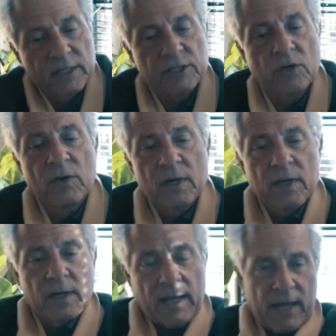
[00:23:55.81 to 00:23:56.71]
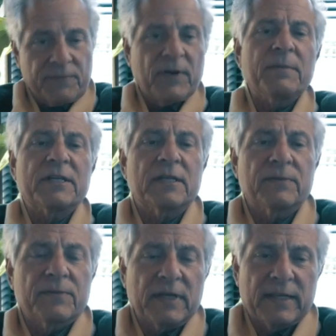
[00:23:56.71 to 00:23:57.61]
So I find
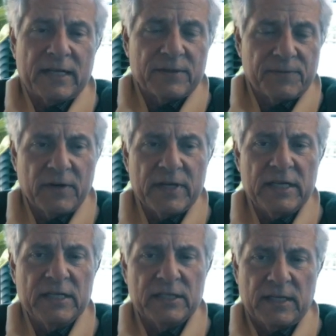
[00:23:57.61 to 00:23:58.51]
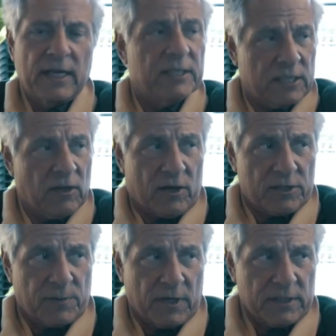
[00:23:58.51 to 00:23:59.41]
myself that it's very easy in
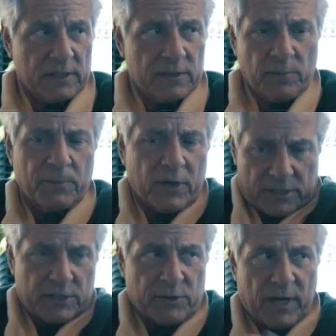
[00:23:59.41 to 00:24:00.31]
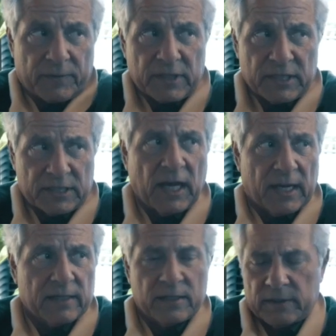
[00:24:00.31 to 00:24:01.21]
large projects. Small projects you have to
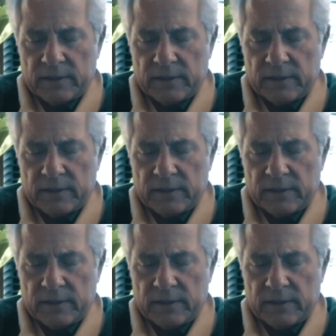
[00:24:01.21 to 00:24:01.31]
decide,